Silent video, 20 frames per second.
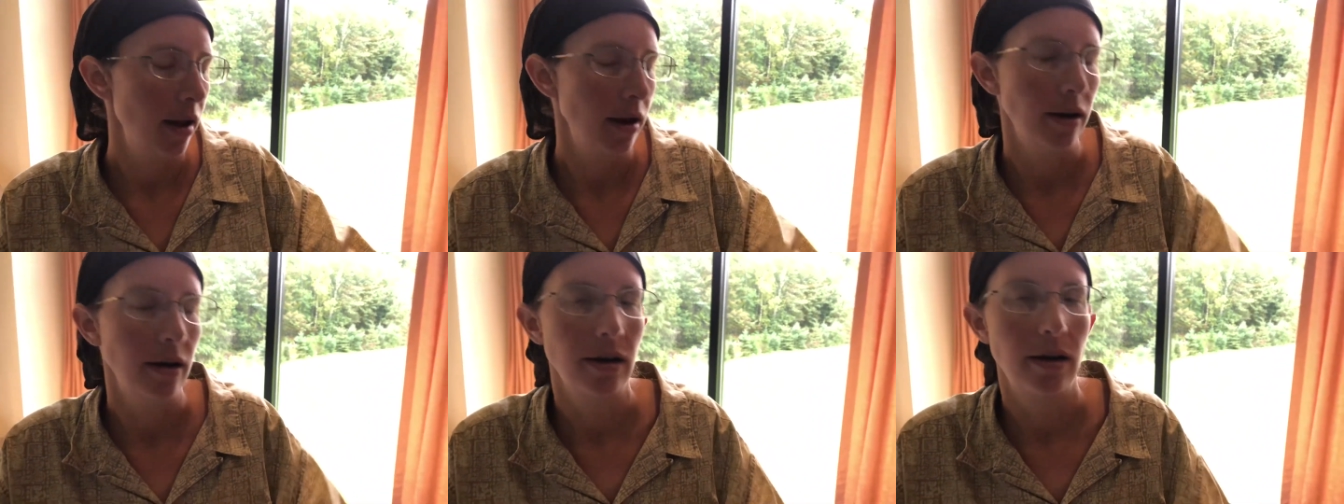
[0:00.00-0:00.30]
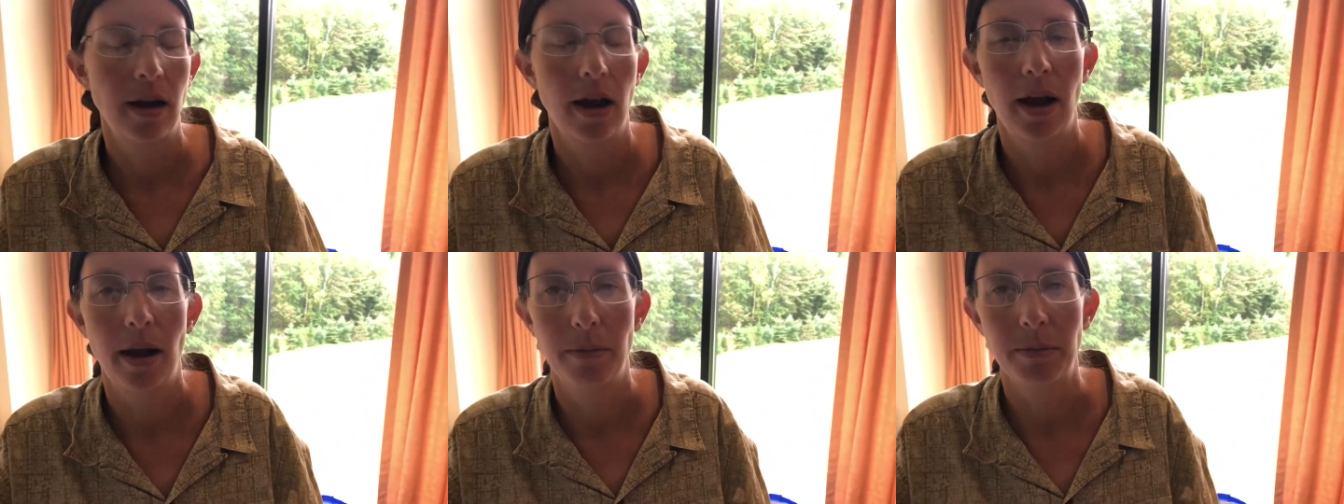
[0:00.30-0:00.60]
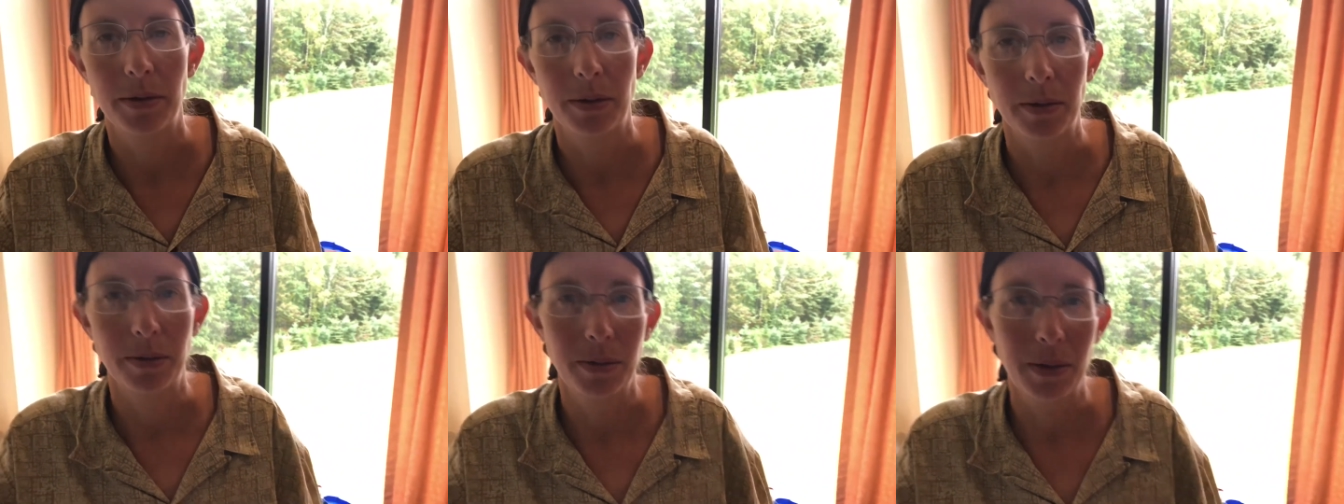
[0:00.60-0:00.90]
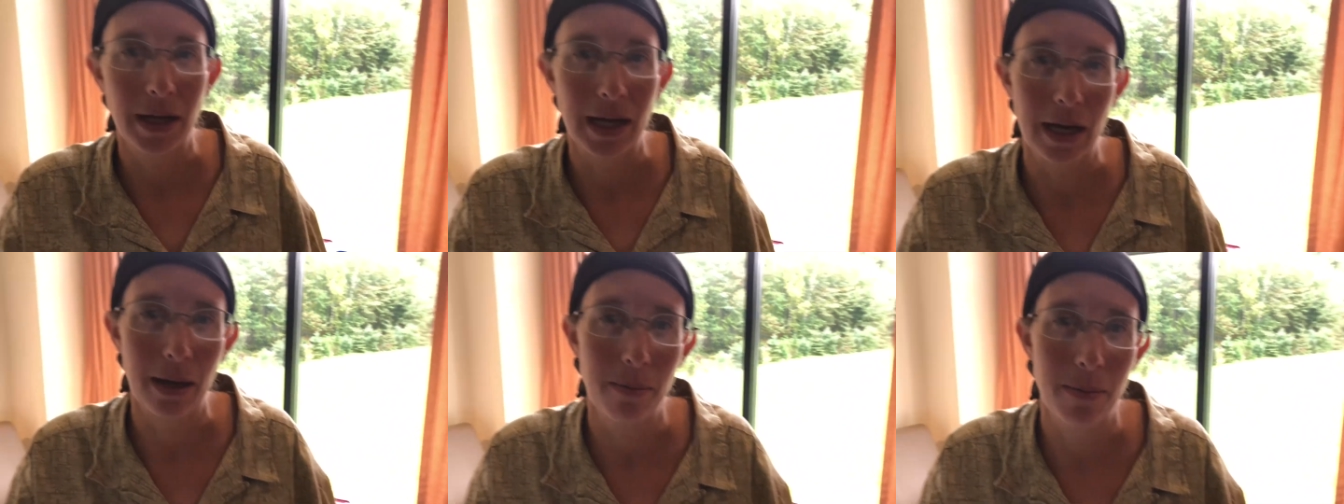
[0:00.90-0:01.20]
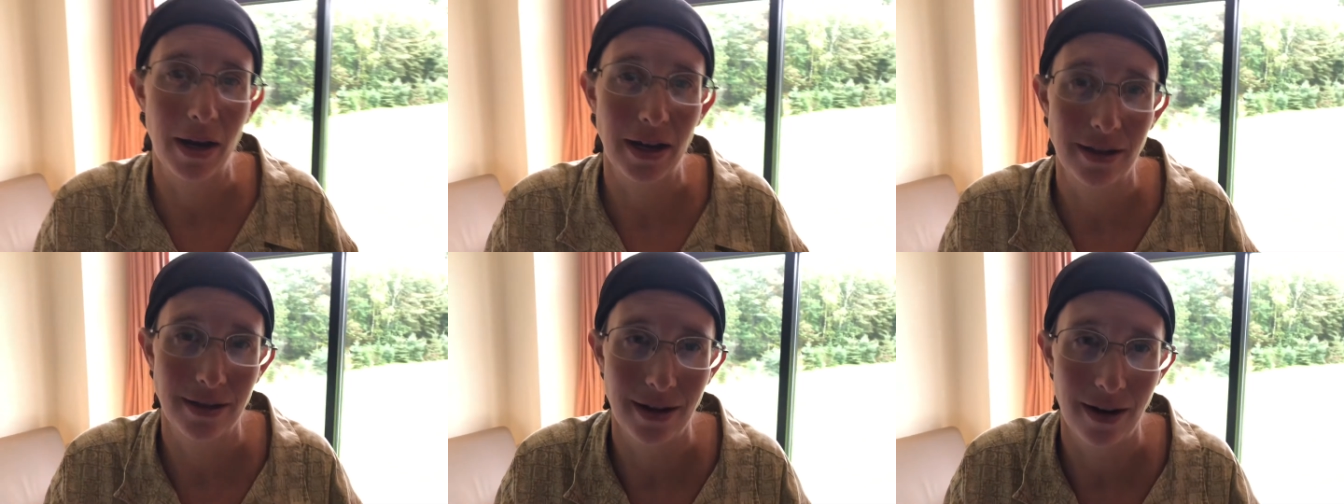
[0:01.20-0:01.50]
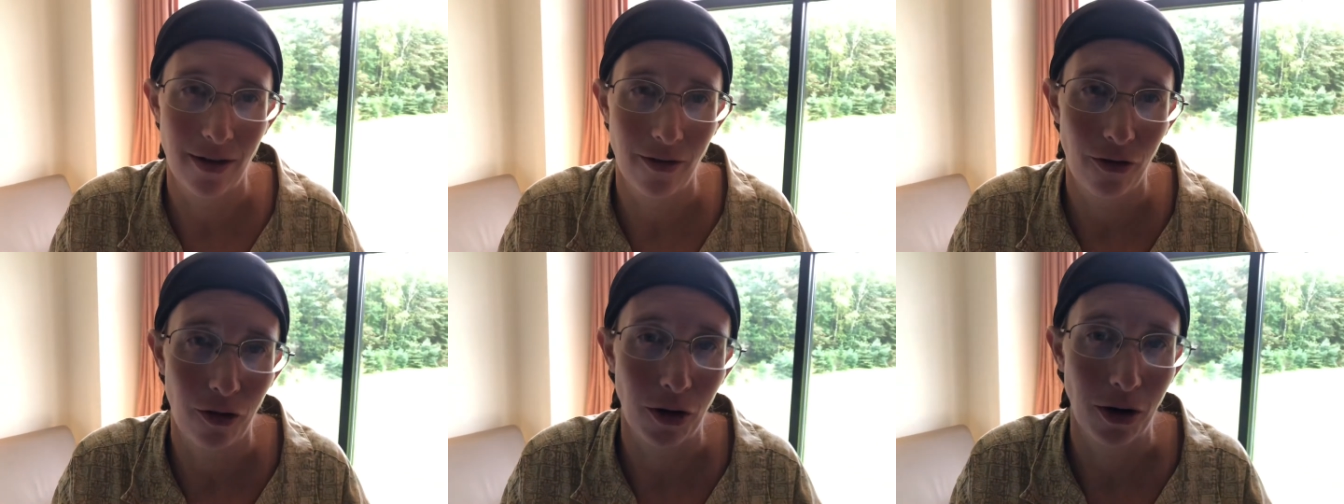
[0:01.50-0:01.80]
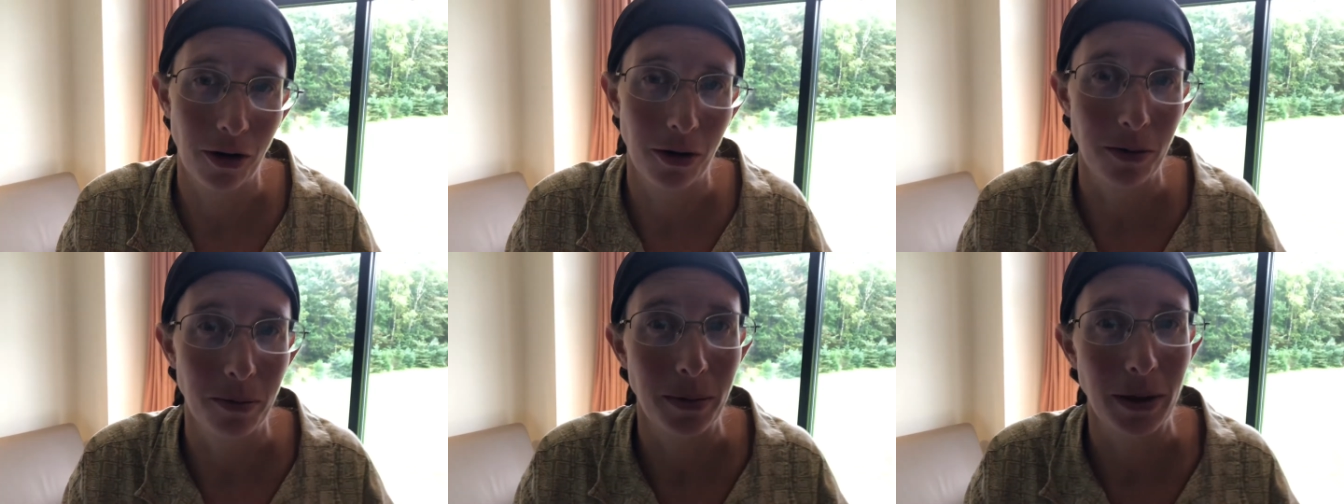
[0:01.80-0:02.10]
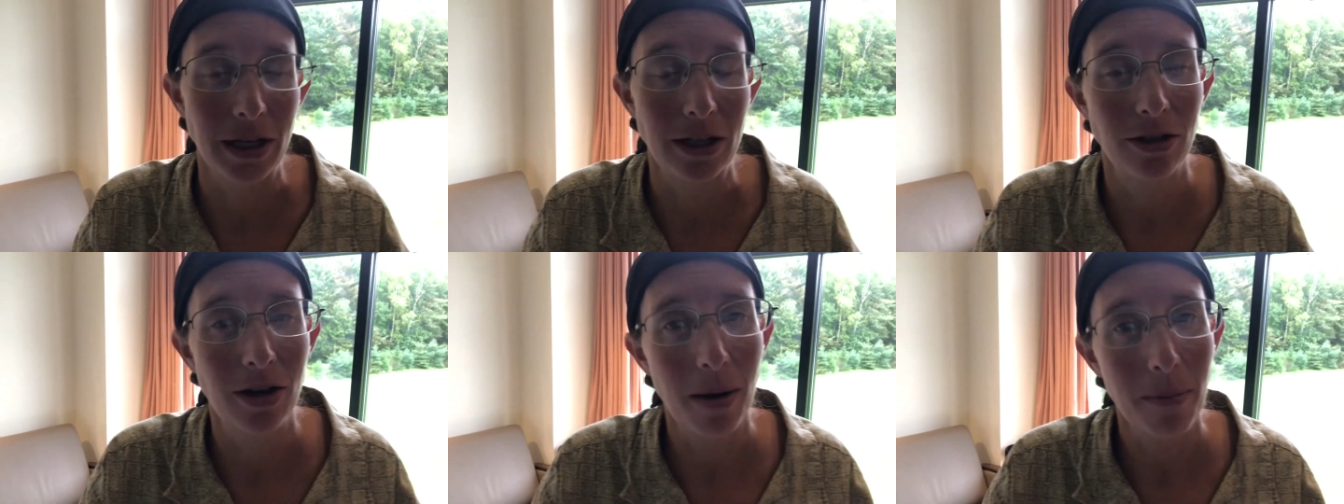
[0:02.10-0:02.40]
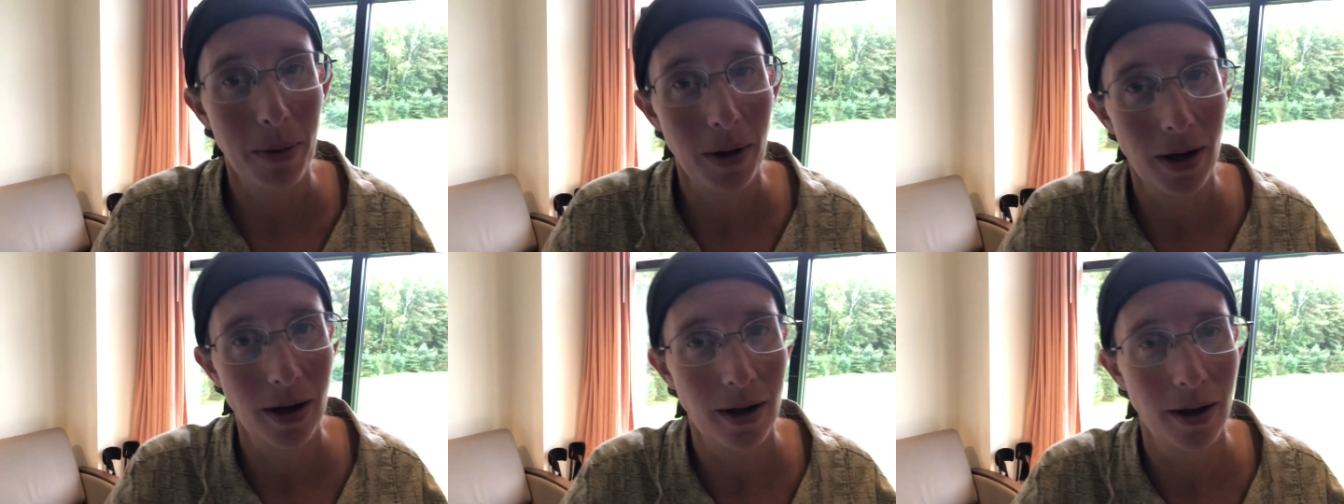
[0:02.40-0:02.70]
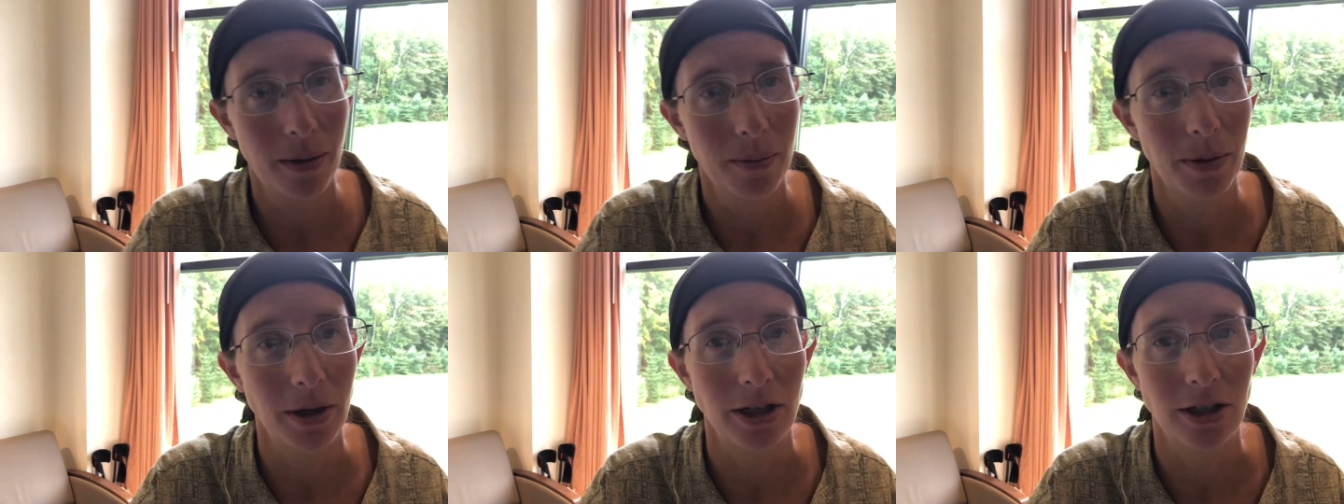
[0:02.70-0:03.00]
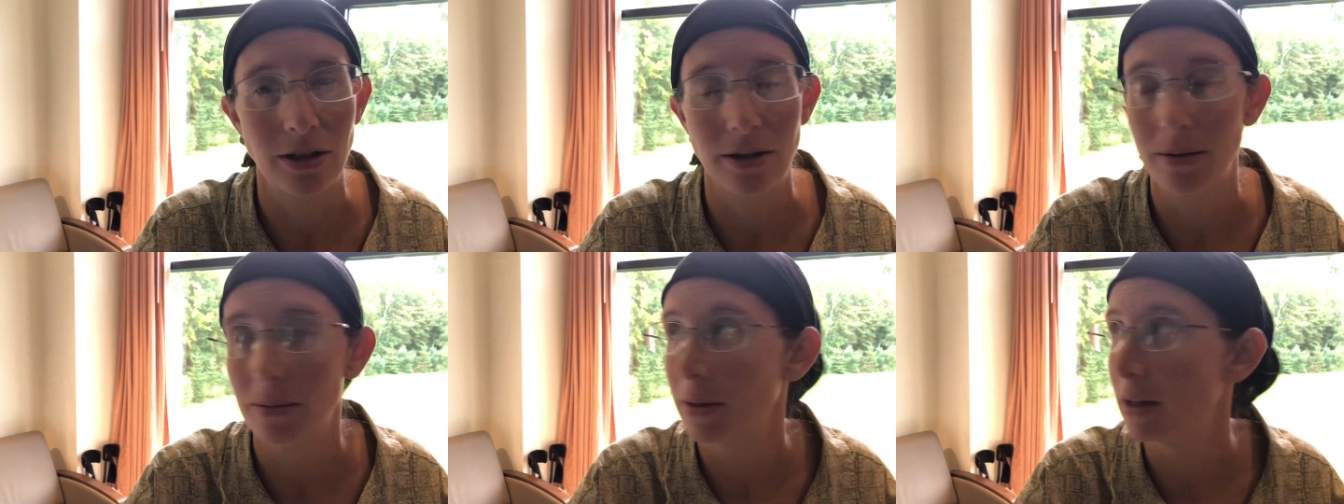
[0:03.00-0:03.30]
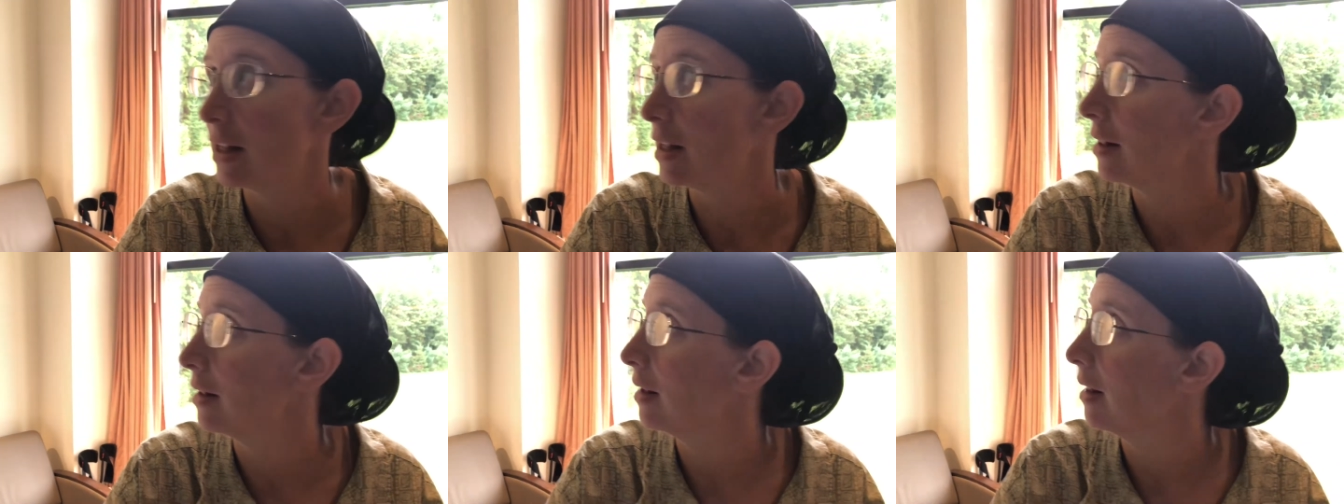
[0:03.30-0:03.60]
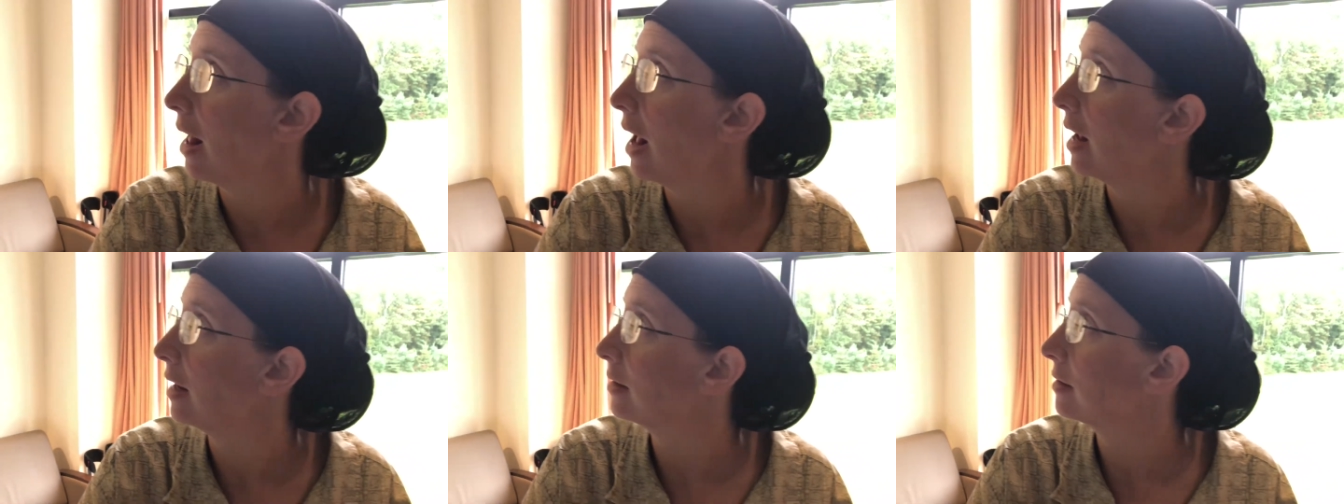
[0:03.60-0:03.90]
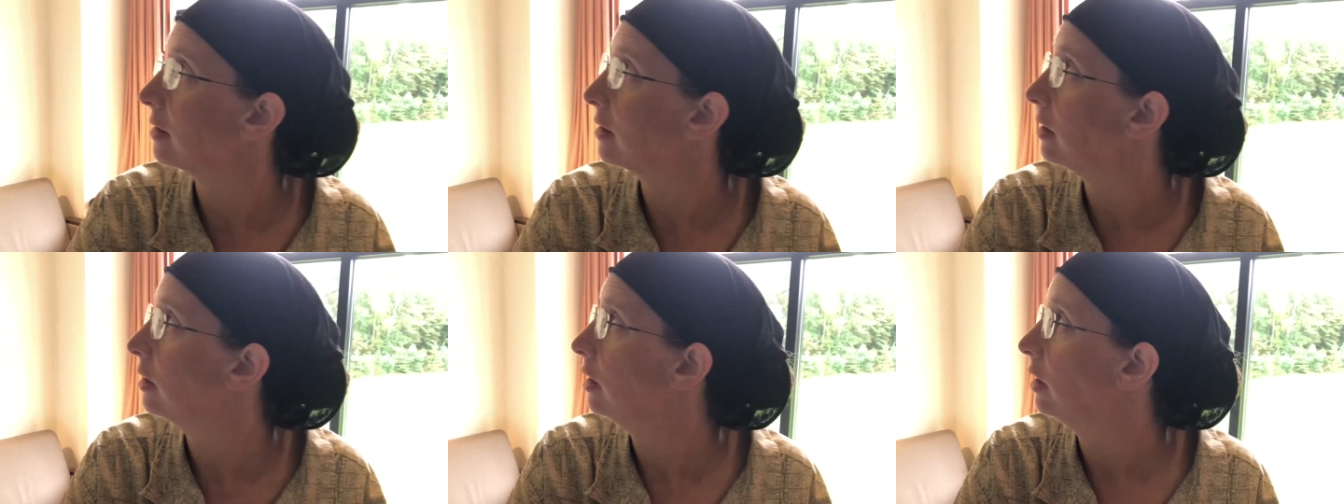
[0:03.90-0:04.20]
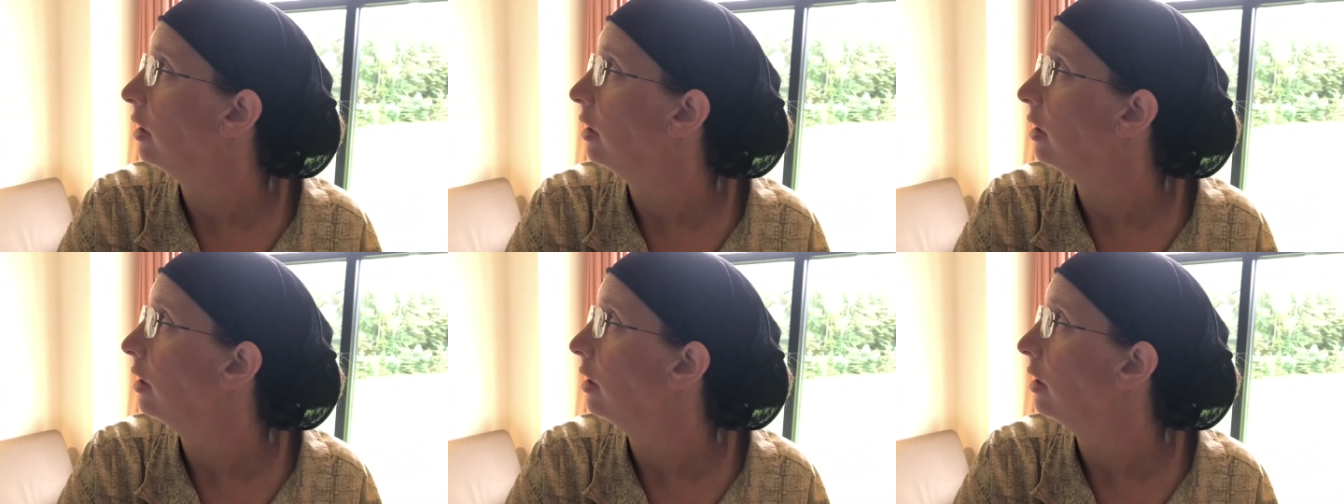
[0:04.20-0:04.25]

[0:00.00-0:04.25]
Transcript: and I'm supposed to be getting medicine for Group B strep, but just within the last